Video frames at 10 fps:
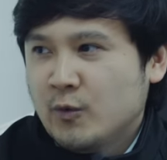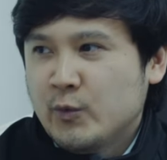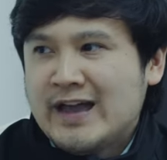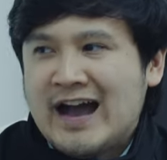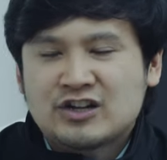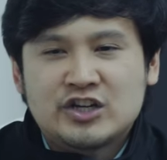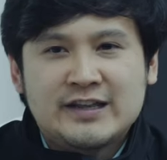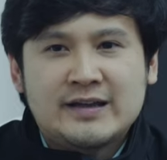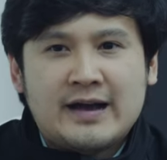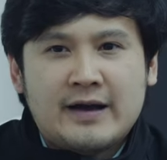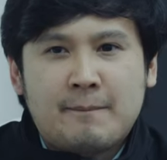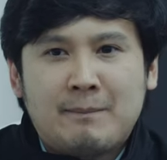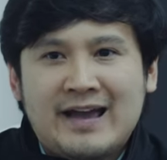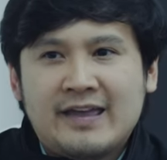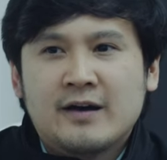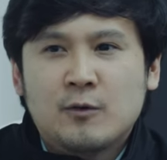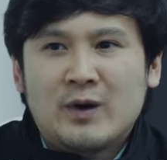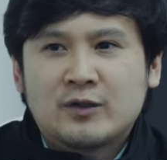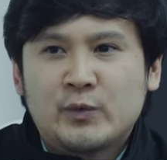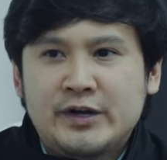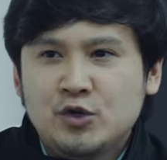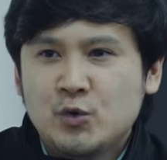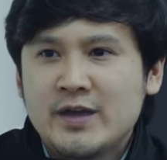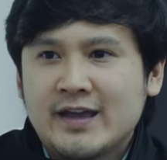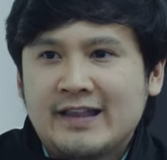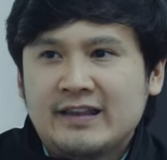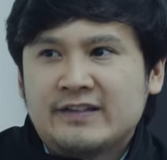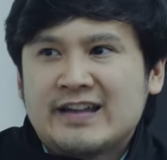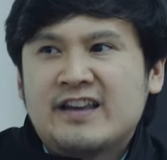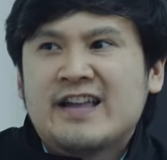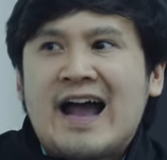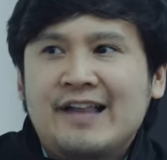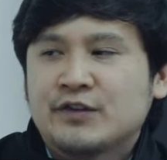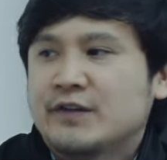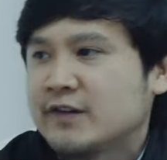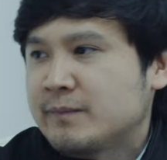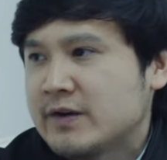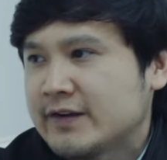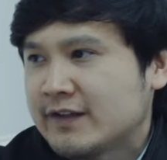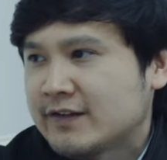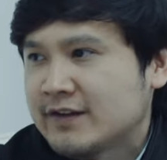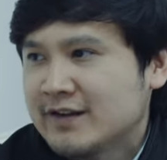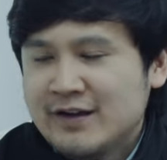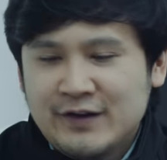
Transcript: We actually apply what we're doing, and it's a hands-on experience. Okay.